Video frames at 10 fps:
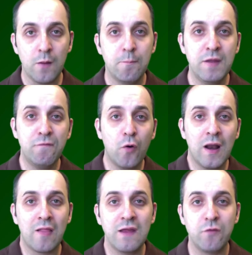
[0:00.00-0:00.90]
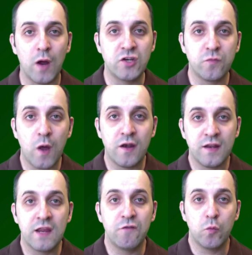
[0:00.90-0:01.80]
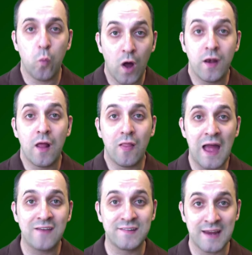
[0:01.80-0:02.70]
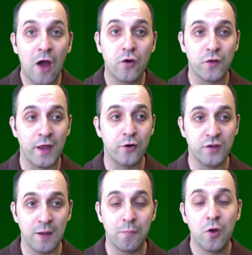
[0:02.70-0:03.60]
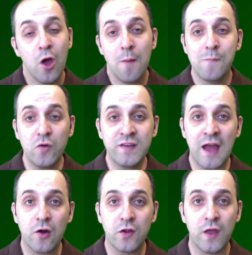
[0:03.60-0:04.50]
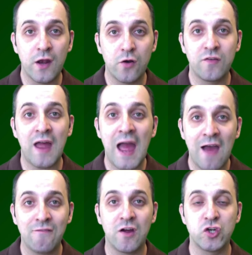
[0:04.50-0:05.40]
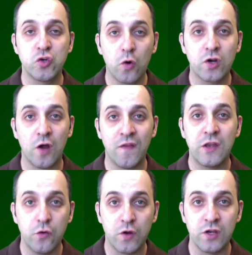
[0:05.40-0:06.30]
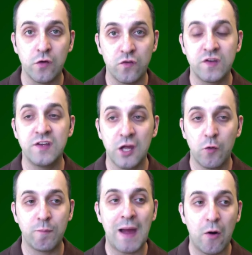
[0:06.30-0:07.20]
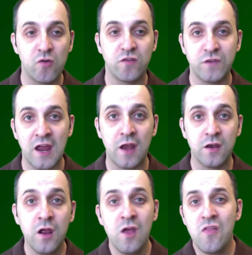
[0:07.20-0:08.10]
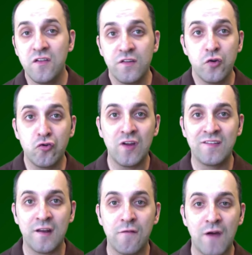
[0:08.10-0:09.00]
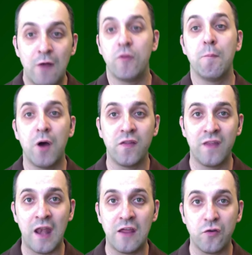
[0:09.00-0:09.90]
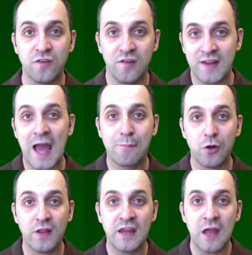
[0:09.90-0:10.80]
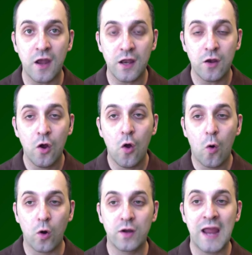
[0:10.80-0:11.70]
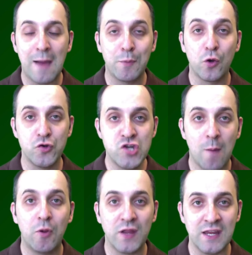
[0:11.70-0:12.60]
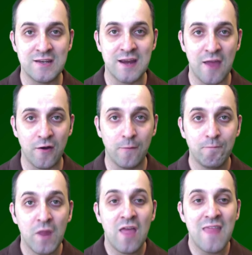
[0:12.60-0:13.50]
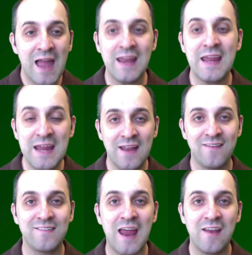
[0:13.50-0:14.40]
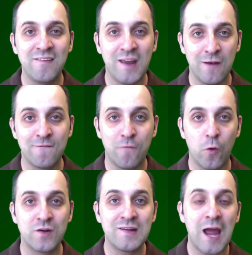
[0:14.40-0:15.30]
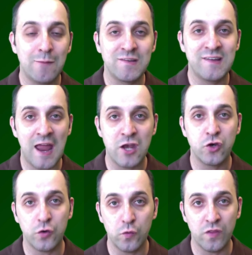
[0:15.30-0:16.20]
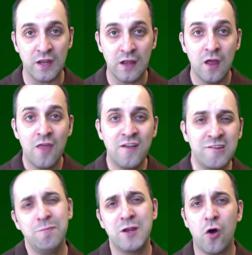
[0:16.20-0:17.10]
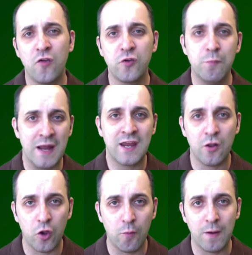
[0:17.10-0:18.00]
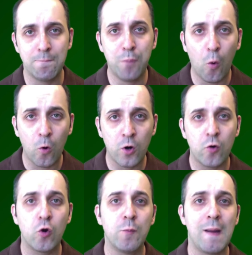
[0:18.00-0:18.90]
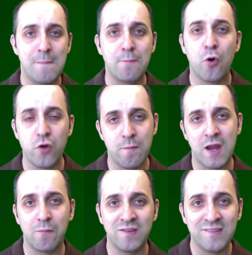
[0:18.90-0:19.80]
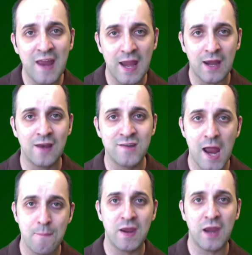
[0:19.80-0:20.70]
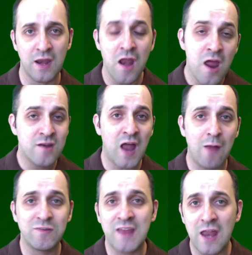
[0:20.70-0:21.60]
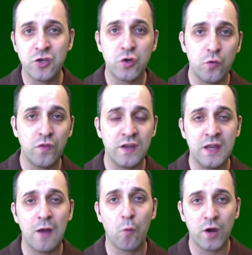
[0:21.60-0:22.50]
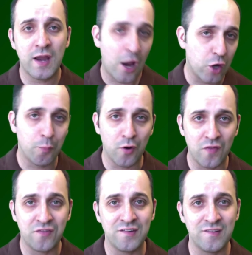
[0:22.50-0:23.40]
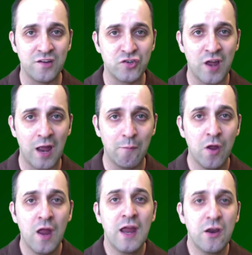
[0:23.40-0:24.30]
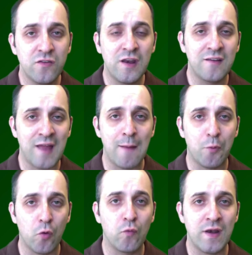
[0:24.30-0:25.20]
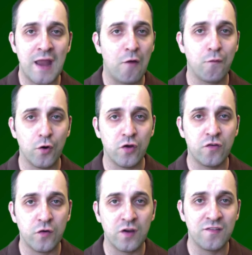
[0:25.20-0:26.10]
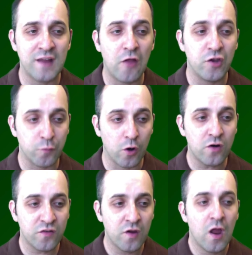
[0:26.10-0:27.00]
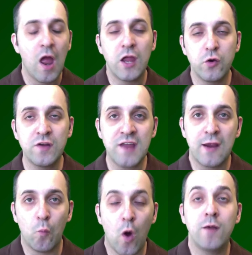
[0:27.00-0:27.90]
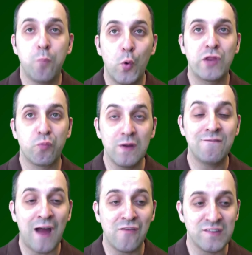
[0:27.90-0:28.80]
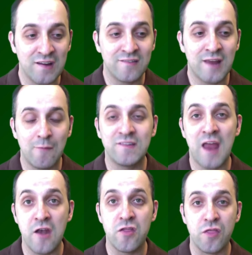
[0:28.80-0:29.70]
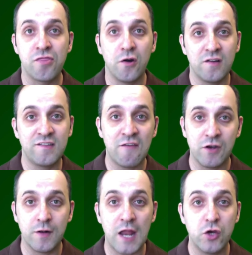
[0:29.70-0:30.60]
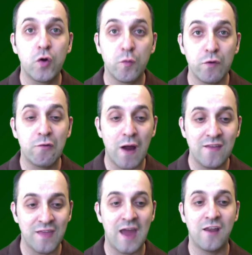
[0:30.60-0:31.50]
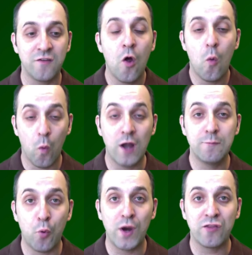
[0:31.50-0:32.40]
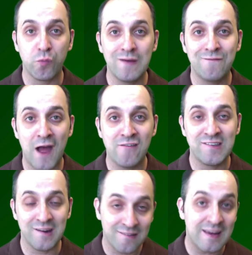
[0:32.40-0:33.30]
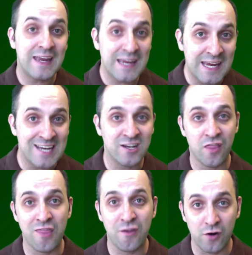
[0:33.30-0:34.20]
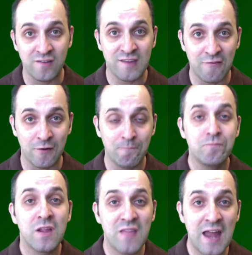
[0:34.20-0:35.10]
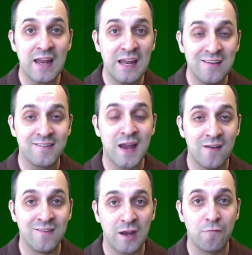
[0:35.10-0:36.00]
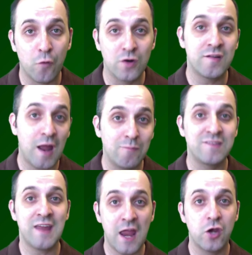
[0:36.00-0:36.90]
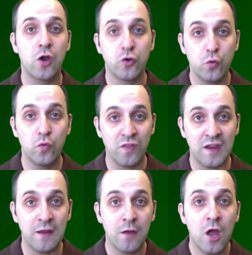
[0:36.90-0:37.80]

Before I leave you, I just wanted to give you one last calculator tip. Most calculators have a shortcut that you can use to deal with powers of 10. This is usually signified with a button that either says capital E on it or capital double E together. That E stands in for times 10 to the. This is because you might get a little bit bored or you might be prone to make a mistake in typing in times 10 to the and working out your parentheses each time. Here's an example written out for you so you can see how this works. You could take 1.356 times 10 to the 37 and you can rewrite that as 1.356 e to the 37. That e stands in for times 10 to the.